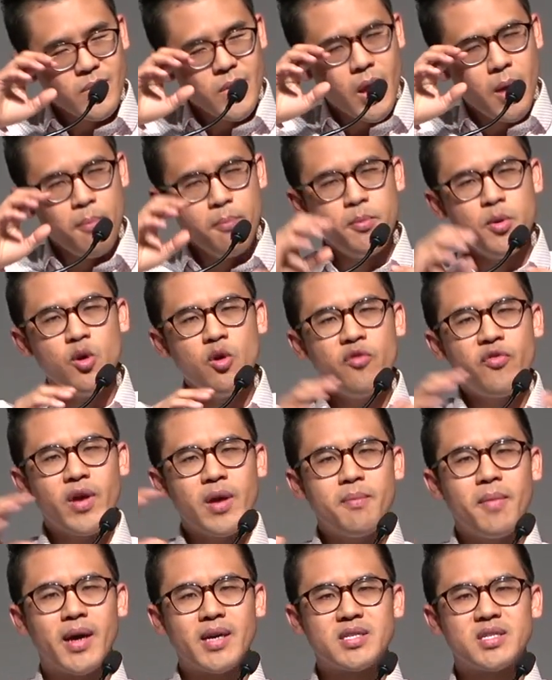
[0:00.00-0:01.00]

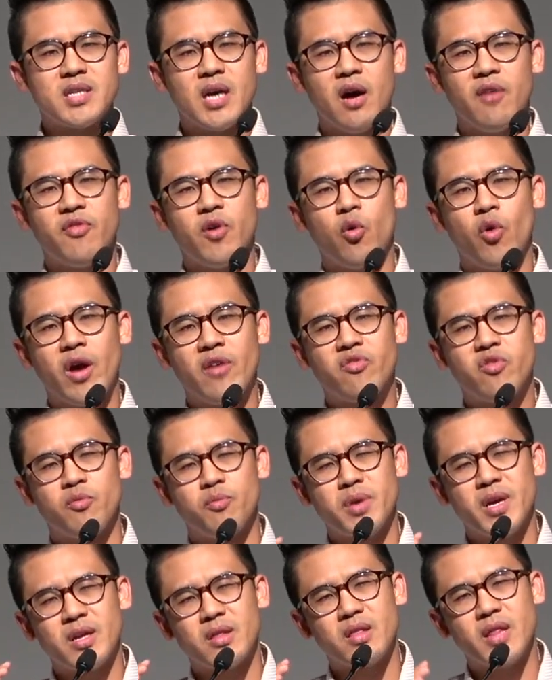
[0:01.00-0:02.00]
moving myself away from
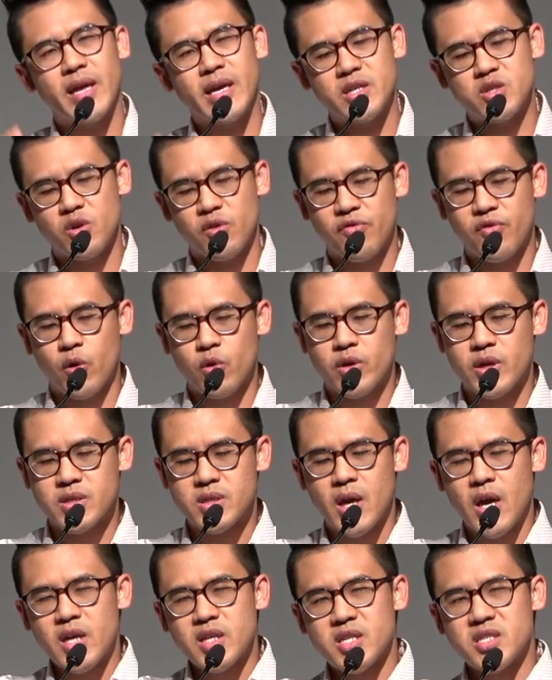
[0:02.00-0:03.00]
being laser focused
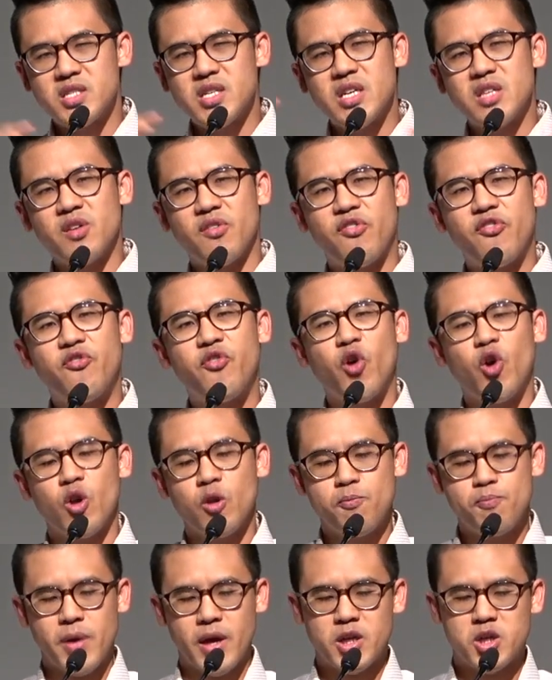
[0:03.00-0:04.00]
to seeing the full
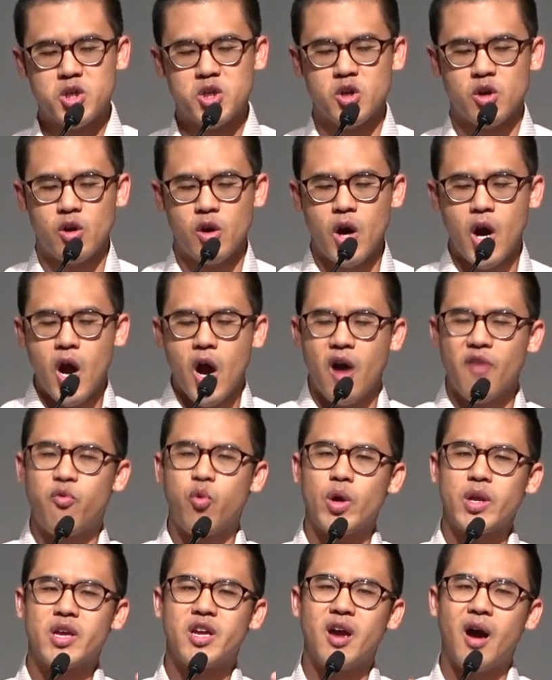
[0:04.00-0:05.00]
picture of
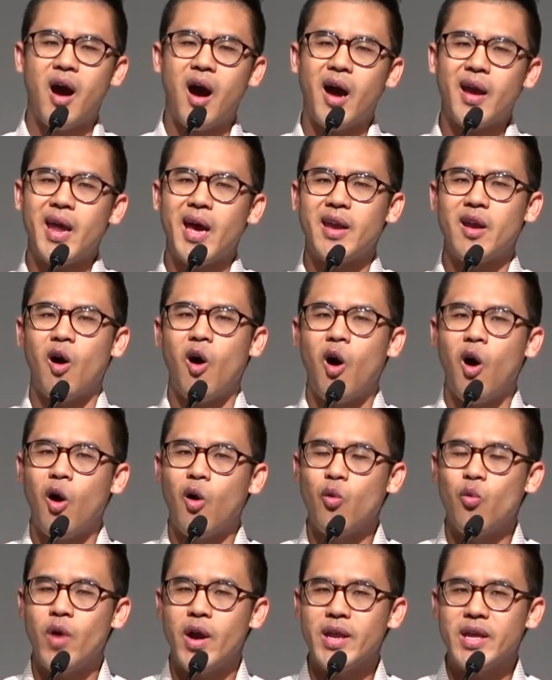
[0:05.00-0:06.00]
what God had
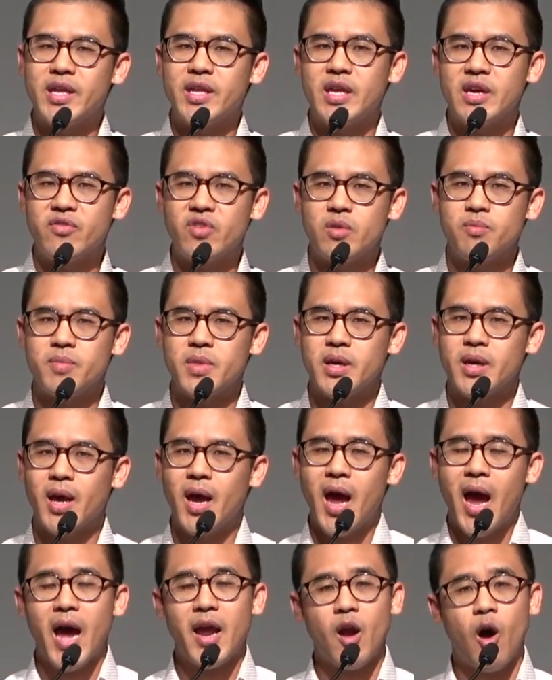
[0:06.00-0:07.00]
already given me,
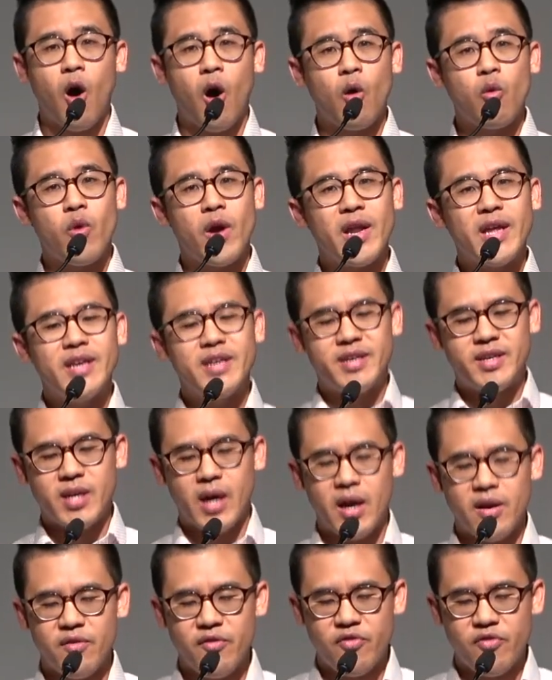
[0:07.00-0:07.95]
had already done